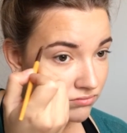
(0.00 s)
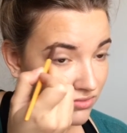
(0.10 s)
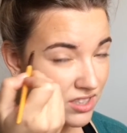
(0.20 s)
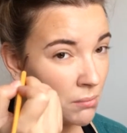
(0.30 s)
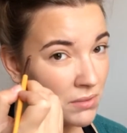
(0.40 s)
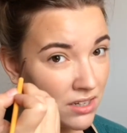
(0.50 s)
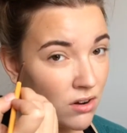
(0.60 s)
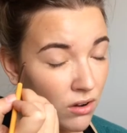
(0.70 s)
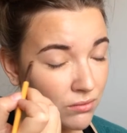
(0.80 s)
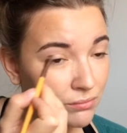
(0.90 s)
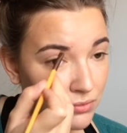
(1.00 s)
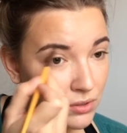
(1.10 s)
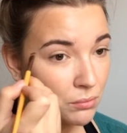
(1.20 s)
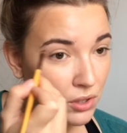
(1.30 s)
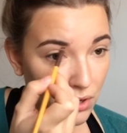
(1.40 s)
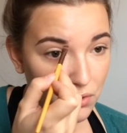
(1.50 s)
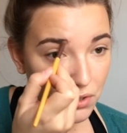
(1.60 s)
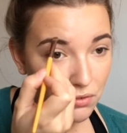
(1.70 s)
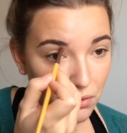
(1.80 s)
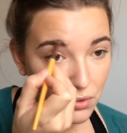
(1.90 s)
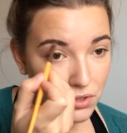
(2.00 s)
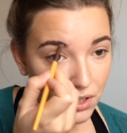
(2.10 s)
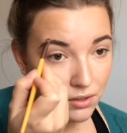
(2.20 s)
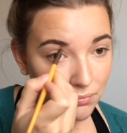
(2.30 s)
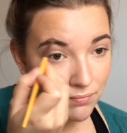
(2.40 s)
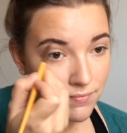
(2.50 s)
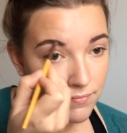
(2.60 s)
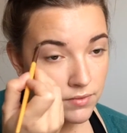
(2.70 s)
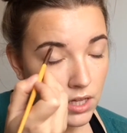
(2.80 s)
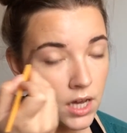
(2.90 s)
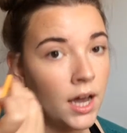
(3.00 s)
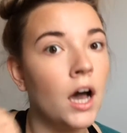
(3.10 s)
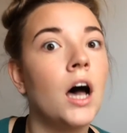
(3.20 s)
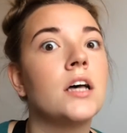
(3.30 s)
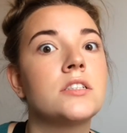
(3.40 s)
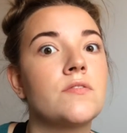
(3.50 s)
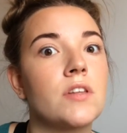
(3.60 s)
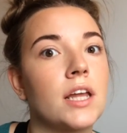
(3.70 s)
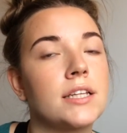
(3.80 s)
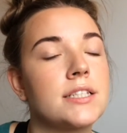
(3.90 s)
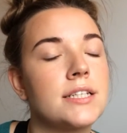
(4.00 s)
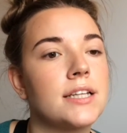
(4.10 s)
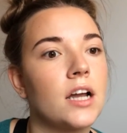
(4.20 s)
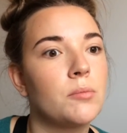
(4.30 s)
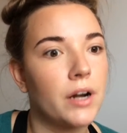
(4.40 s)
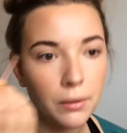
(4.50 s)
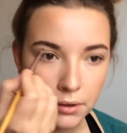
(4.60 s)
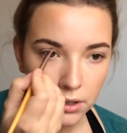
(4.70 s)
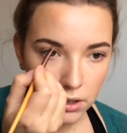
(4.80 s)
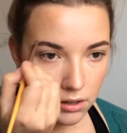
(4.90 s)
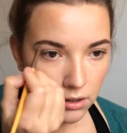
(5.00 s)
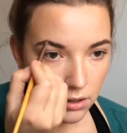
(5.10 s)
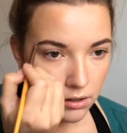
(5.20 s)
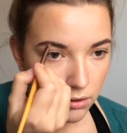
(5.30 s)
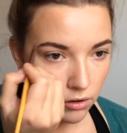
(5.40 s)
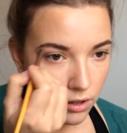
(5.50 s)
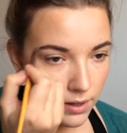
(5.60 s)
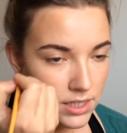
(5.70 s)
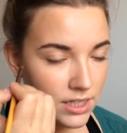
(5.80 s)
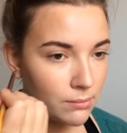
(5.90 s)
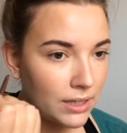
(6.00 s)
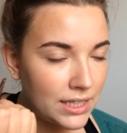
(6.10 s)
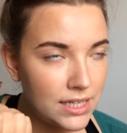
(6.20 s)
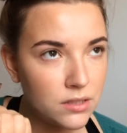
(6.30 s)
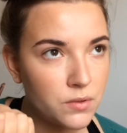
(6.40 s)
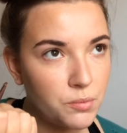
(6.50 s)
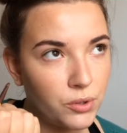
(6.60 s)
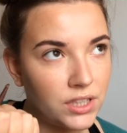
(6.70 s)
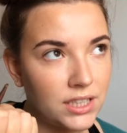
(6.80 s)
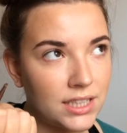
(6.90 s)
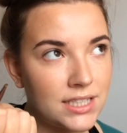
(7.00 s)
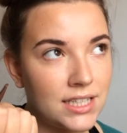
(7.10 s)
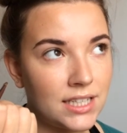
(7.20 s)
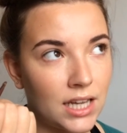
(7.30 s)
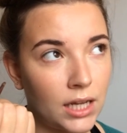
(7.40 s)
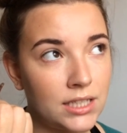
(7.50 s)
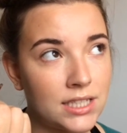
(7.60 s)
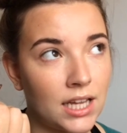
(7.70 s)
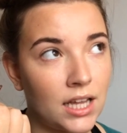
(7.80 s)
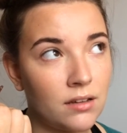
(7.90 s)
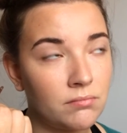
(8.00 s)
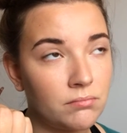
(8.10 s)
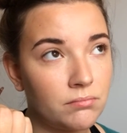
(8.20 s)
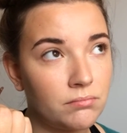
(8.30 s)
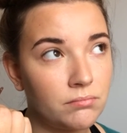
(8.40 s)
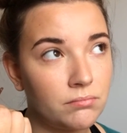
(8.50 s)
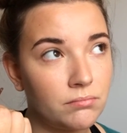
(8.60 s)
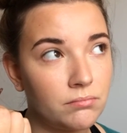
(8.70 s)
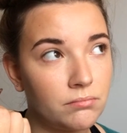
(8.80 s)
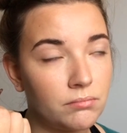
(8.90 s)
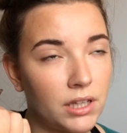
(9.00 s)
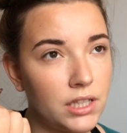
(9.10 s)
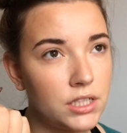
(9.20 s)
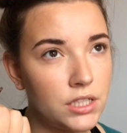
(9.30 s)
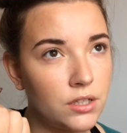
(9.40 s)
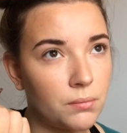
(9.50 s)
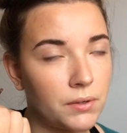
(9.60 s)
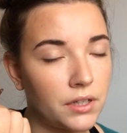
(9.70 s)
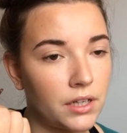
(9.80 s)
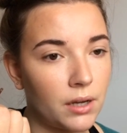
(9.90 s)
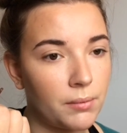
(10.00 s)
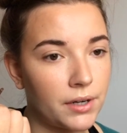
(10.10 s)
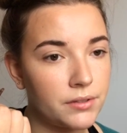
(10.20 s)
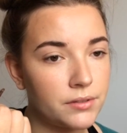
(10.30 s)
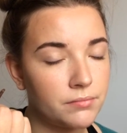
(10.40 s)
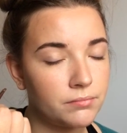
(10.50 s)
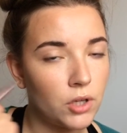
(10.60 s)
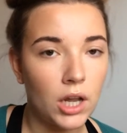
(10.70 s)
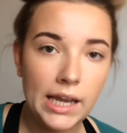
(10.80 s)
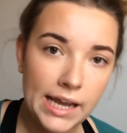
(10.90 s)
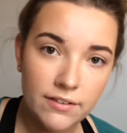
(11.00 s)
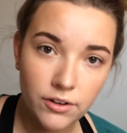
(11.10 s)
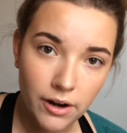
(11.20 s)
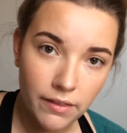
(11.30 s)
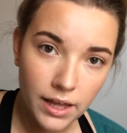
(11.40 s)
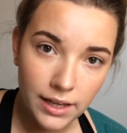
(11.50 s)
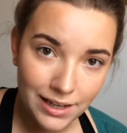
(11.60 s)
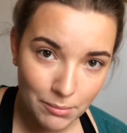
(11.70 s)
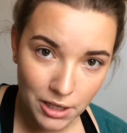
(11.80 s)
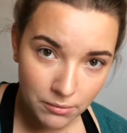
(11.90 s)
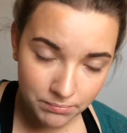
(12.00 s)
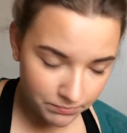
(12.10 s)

Some did not. Some were not so fortunate. The curse of the 90s eyebrow. Although actually my niece was born in 1990, but I think she's got pretty good eyebrows. Holly, if you're out there, let me know.